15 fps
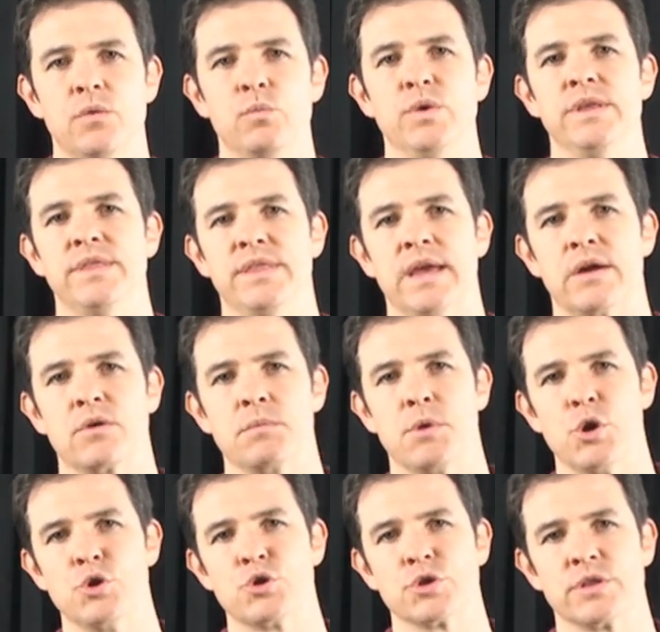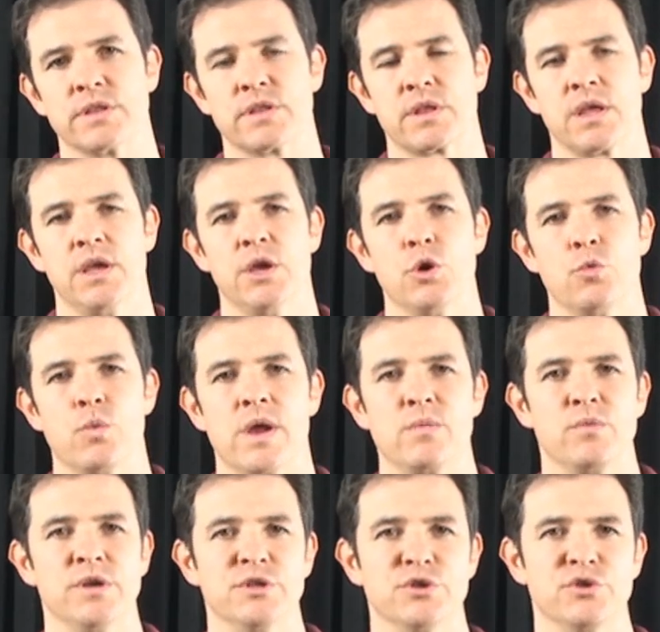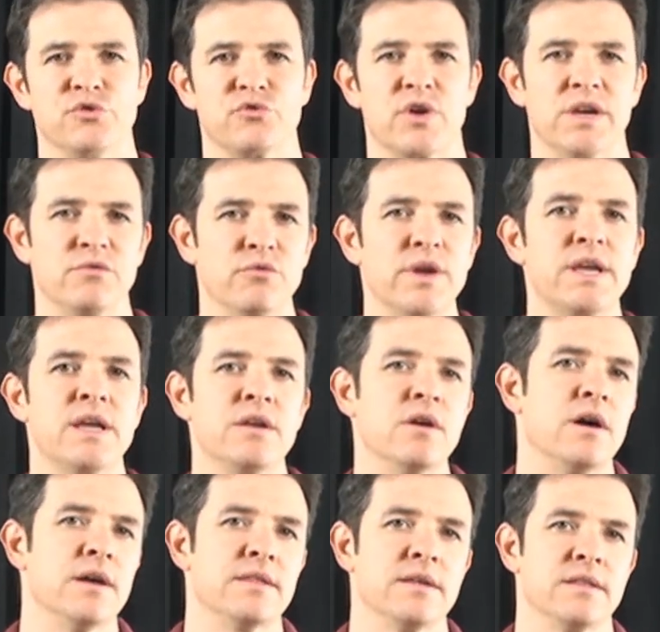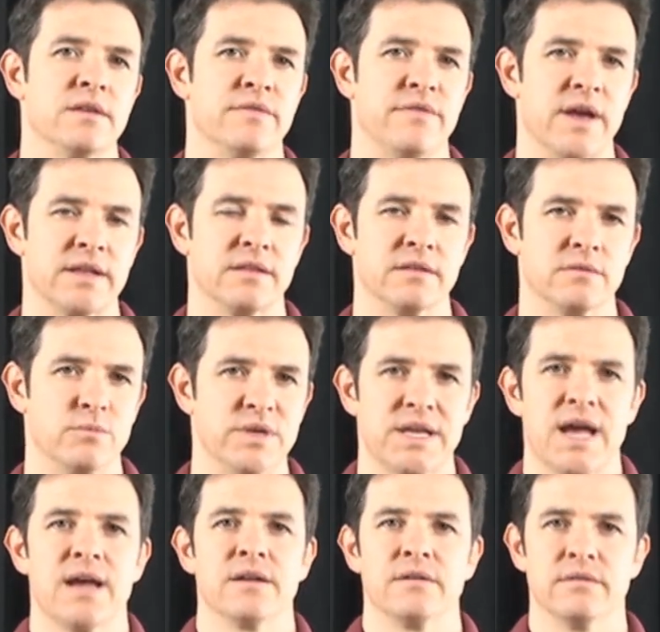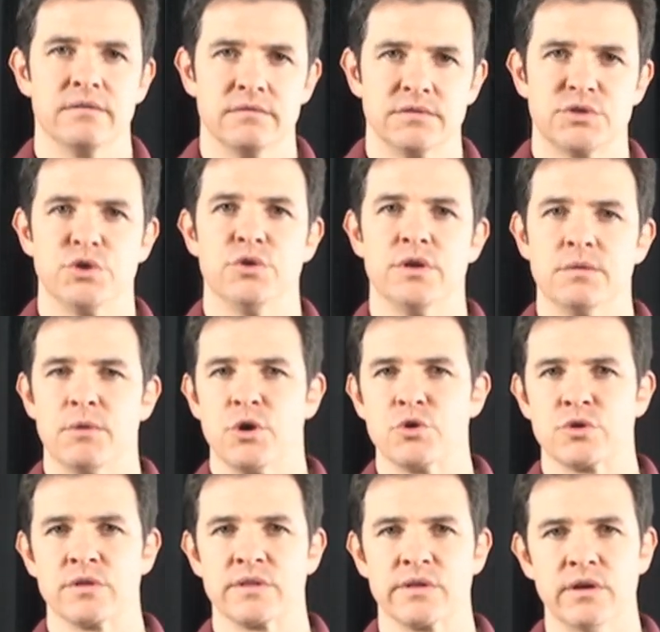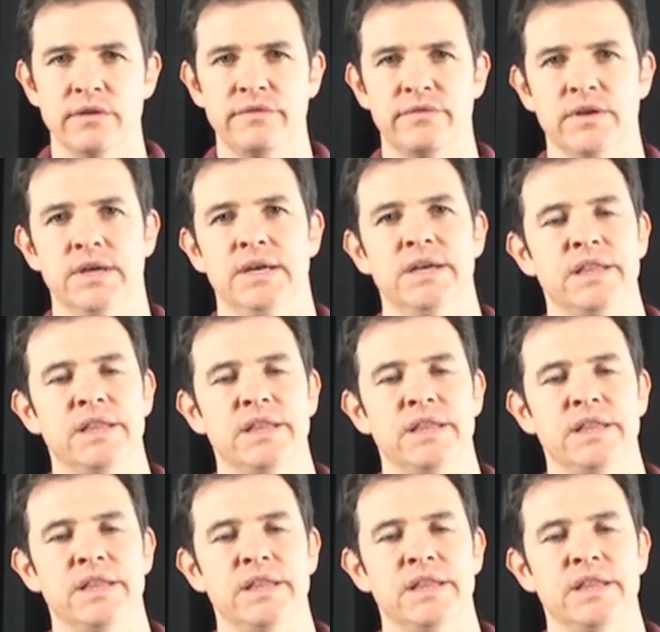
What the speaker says: with our emotions when we do trade, recognizing the fact that we can't turn emotions off.